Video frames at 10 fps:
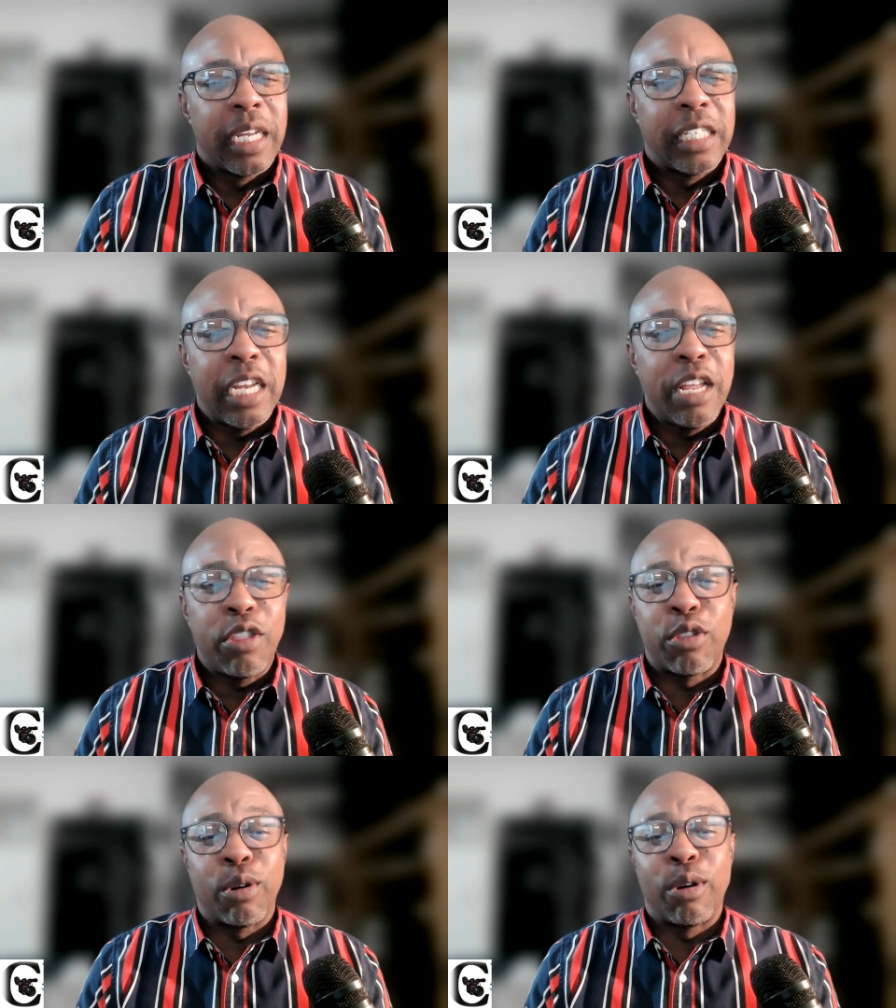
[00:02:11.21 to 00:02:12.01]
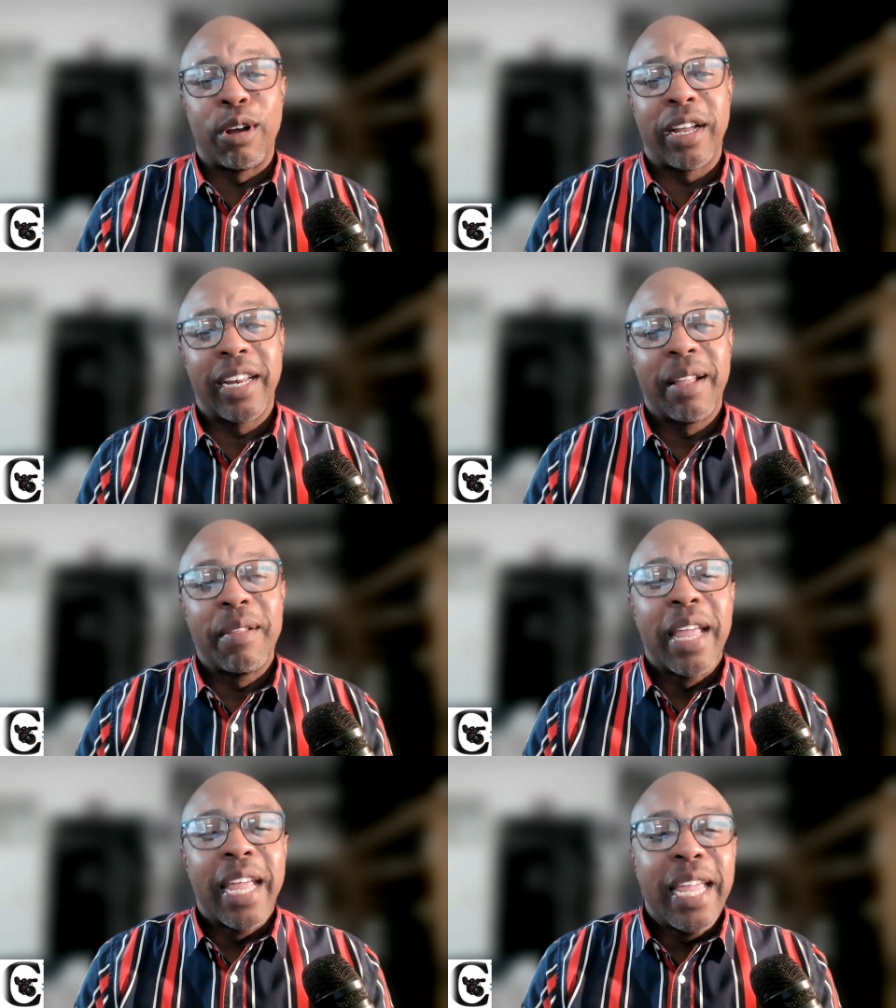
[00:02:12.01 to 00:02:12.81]
She thought
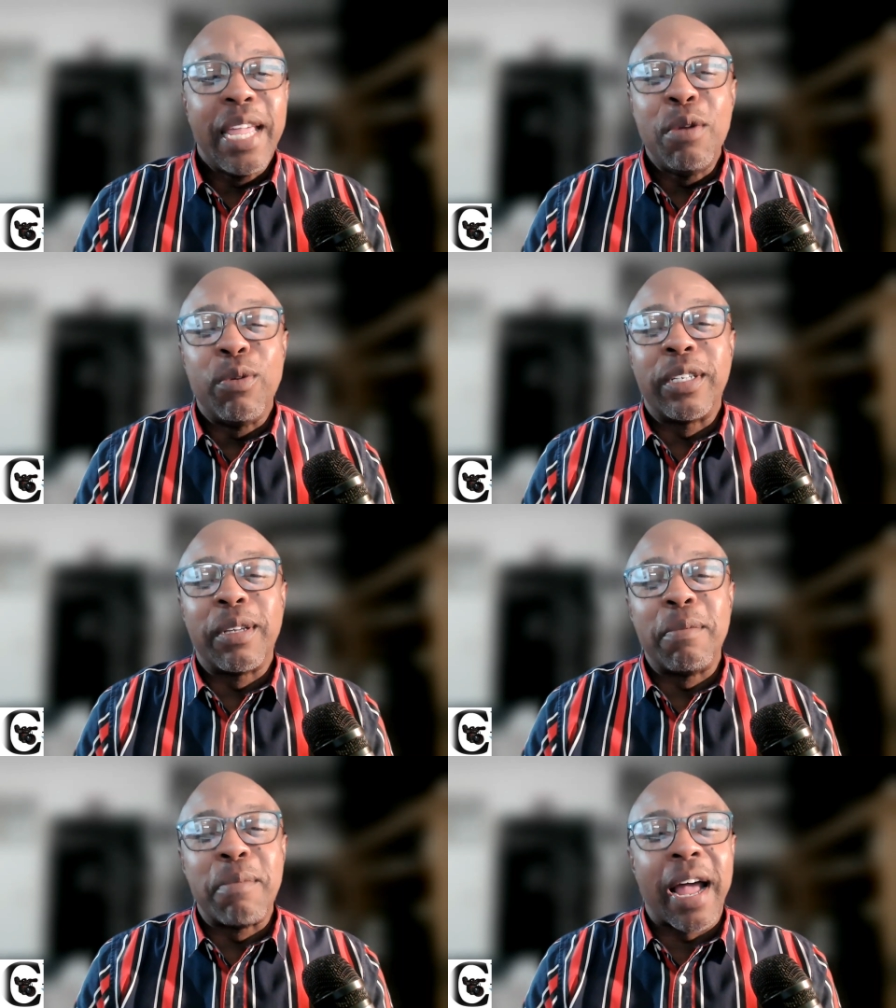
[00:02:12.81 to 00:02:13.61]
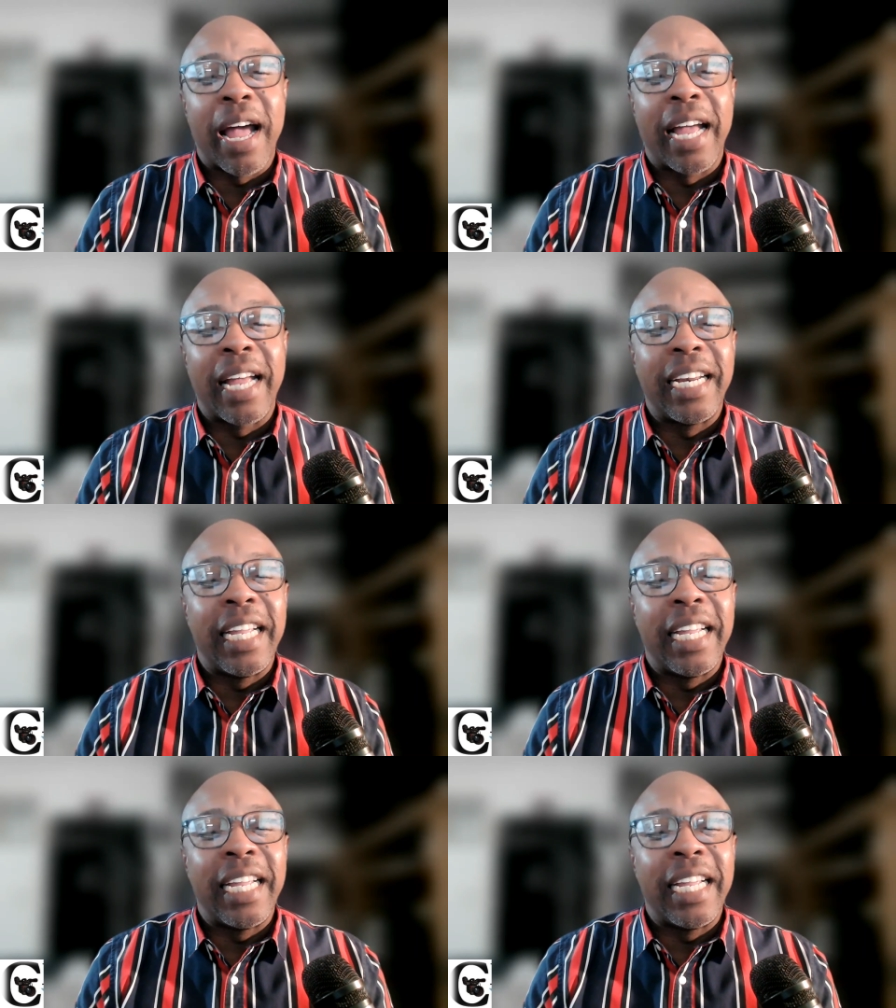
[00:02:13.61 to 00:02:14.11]
he was a man